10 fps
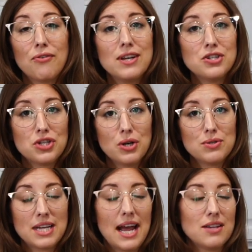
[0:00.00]
French
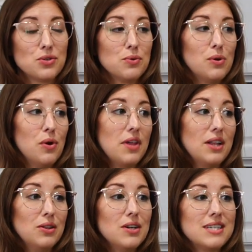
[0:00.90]
toast casserole
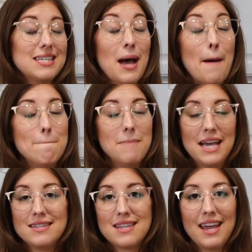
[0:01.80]
that looked
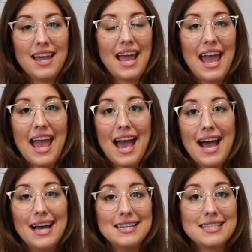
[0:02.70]
amazing,
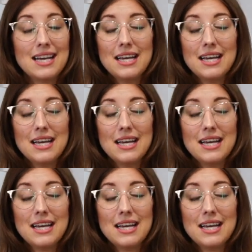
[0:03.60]
and